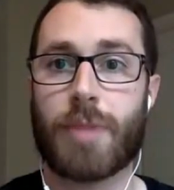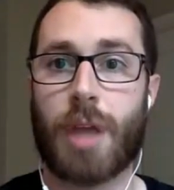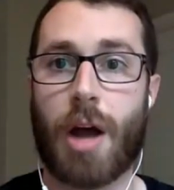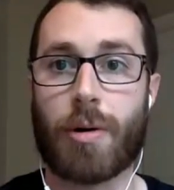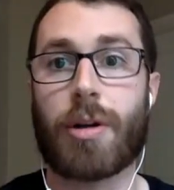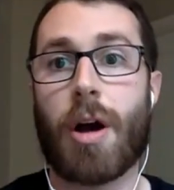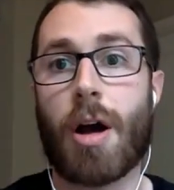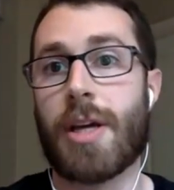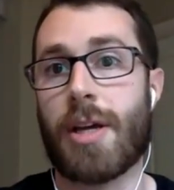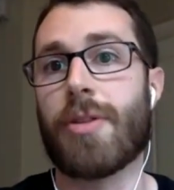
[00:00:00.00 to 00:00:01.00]
our
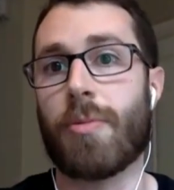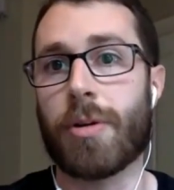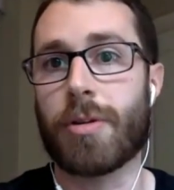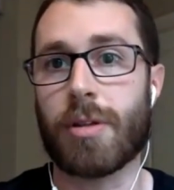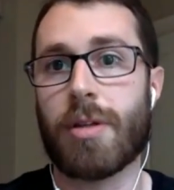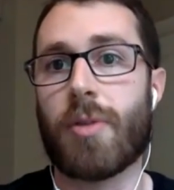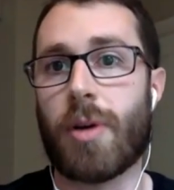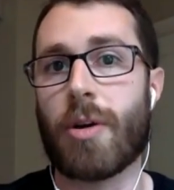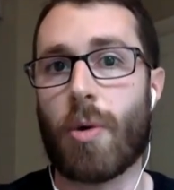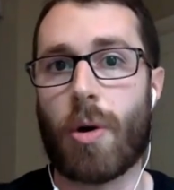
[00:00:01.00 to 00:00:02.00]
content that we're
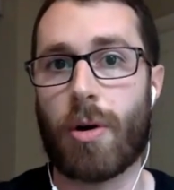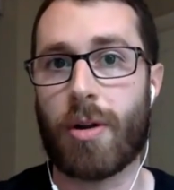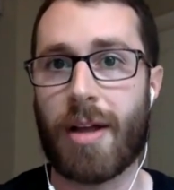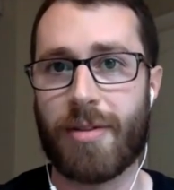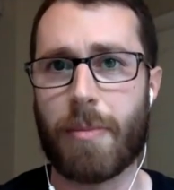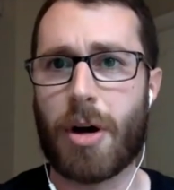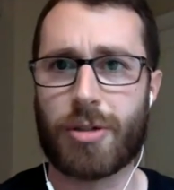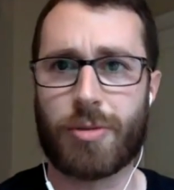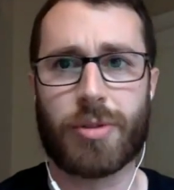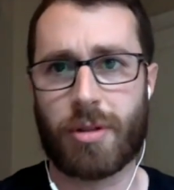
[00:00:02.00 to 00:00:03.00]
delivering, or the
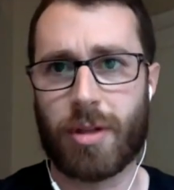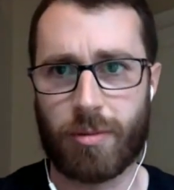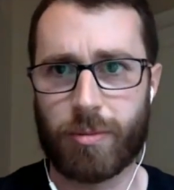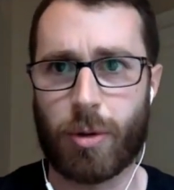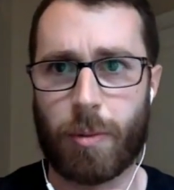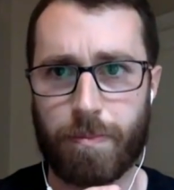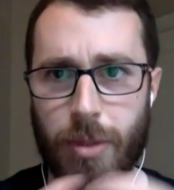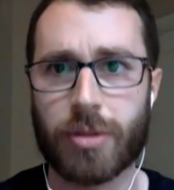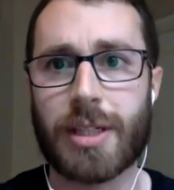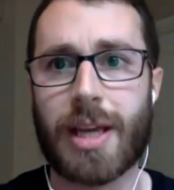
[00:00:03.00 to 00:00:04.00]
modules that we're
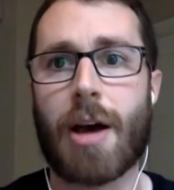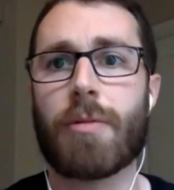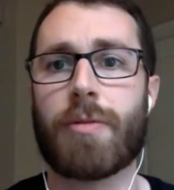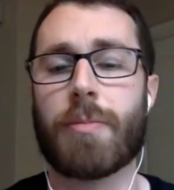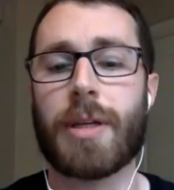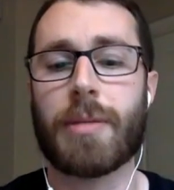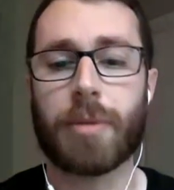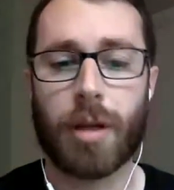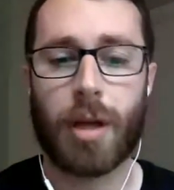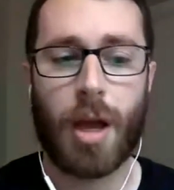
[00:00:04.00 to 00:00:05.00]
building out for
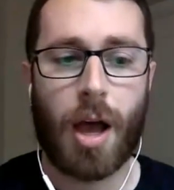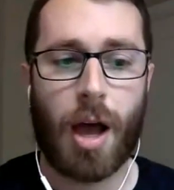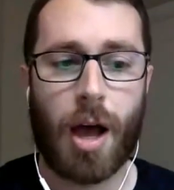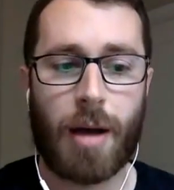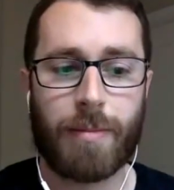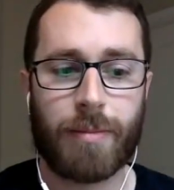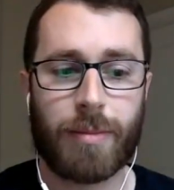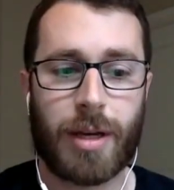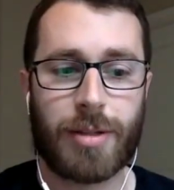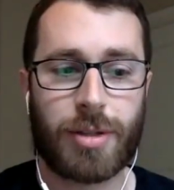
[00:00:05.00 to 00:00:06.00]
people. And
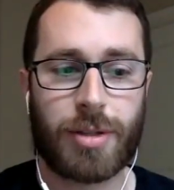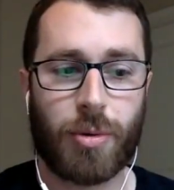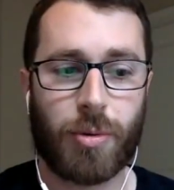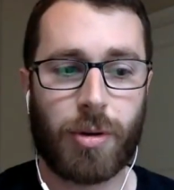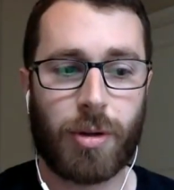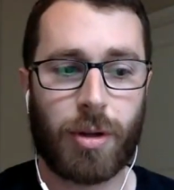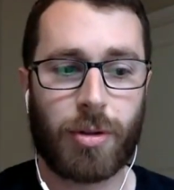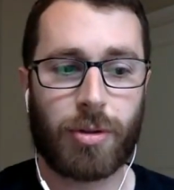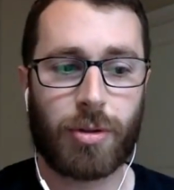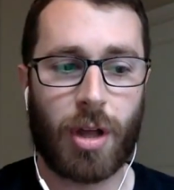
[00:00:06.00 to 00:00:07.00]
so
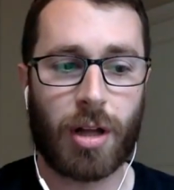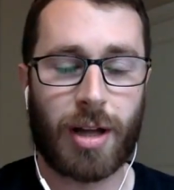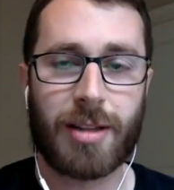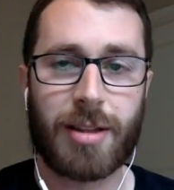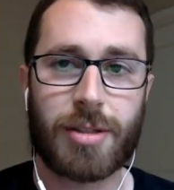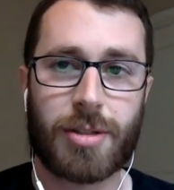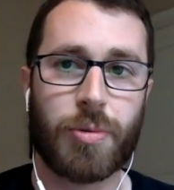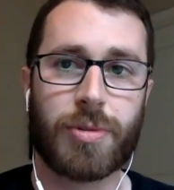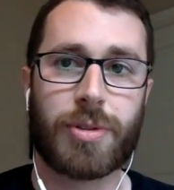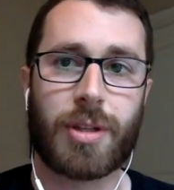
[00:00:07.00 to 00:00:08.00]
a lot of these
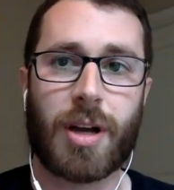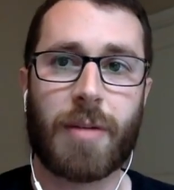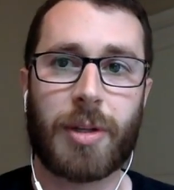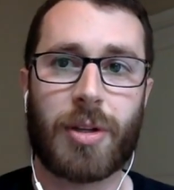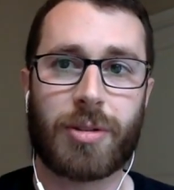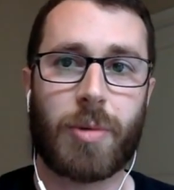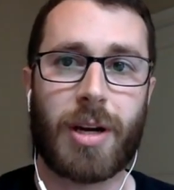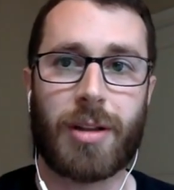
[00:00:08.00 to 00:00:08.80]
tools that come along the way,